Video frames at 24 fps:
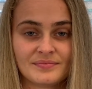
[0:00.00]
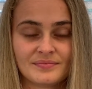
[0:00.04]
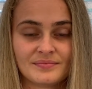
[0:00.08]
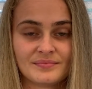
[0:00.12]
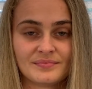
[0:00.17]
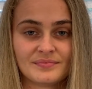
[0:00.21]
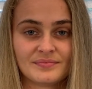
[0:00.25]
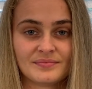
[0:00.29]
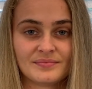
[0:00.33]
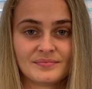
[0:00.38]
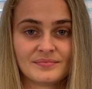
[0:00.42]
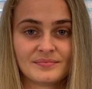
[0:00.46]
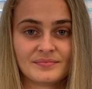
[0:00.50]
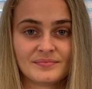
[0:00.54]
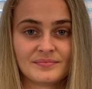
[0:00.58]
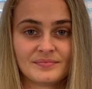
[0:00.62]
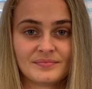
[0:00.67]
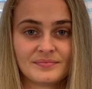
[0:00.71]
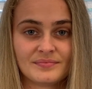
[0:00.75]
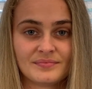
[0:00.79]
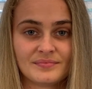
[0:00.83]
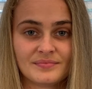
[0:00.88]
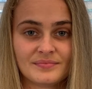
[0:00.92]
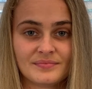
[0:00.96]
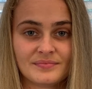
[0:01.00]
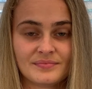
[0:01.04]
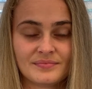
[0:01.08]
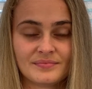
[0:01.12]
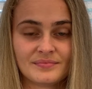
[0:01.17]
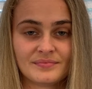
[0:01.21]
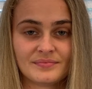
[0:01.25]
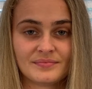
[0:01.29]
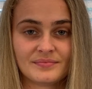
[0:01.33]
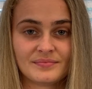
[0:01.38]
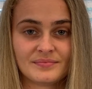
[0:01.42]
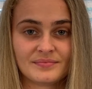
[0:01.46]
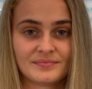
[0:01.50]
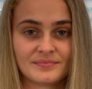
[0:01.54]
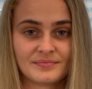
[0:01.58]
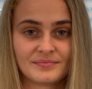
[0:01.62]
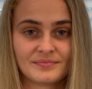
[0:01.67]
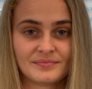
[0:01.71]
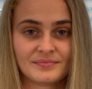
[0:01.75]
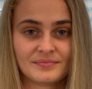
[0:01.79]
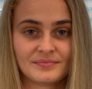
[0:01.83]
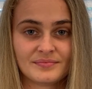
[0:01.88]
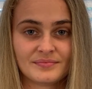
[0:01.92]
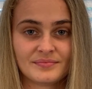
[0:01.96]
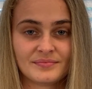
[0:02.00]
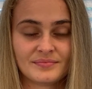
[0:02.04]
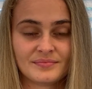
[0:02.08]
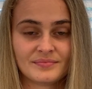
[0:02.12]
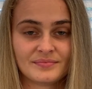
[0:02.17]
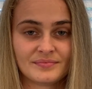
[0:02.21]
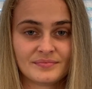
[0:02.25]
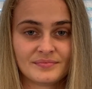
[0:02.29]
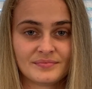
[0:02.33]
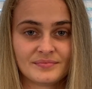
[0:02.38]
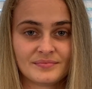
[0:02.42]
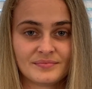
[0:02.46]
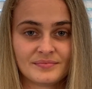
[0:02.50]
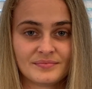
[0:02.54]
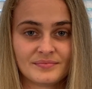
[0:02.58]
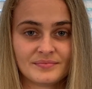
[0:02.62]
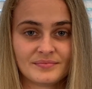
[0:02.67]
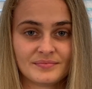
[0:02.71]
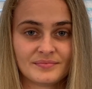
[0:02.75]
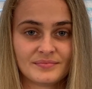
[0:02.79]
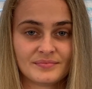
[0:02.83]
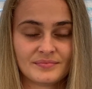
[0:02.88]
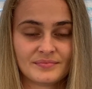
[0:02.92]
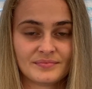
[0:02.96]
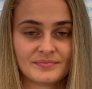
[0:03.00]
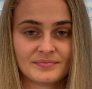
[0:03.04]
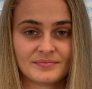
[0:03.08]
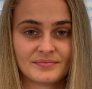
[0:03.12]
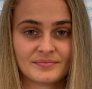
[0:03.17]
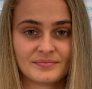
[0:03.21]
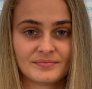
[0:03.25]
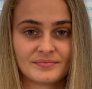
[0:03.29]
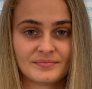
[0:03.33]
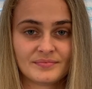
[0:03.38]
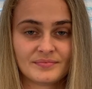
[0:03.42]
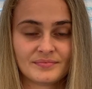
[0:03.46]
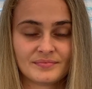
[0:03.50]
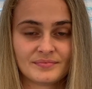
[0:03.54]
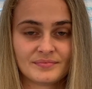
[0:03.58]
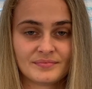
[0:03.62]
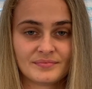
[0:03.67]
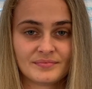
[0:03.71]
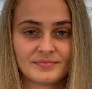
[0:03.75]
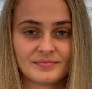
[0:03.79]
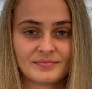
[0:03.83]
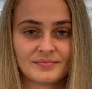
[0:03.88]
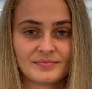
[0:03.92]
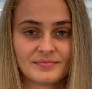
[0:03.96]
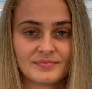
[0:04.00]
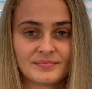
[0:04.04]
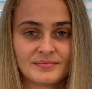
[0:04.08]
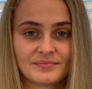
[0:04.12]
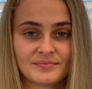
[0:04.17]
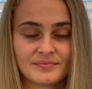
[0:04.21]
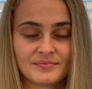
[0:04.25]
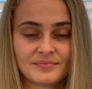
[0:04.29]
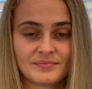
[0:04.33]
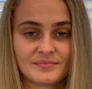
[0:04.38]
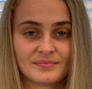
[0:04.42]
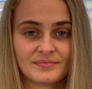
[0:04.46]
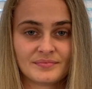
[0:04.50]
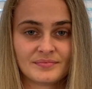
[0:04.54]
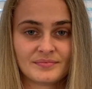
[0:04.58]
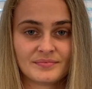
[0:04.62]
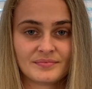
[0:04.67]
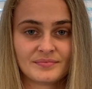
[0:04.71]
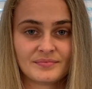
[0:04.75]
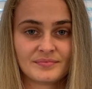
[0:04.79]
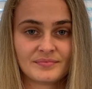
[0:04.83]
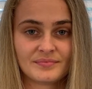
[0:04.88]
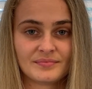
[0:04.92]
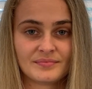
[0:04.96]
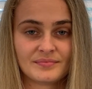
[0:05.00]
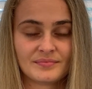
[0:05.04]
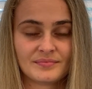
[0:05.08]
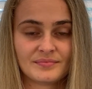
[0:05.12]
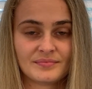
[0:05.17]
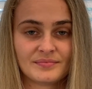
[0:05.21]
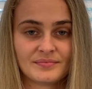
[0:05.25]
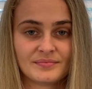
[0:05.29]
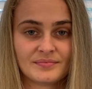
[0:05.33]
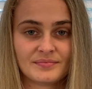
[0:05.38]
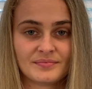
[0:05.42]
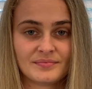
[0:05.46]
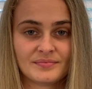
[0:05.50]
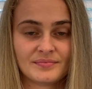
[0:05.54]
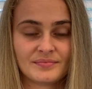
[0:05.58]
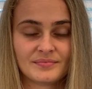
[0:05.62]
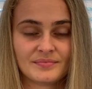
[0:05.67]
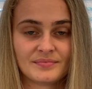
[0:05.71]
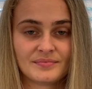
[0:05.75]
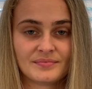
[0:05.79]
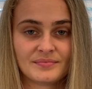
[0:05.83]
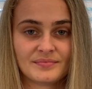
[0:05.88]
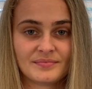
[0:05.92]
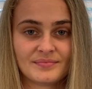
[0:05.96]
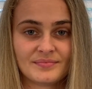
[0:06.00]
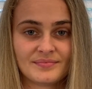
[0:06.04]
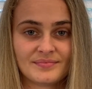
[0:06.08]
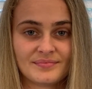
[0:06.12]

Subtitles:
This person isn't speaking.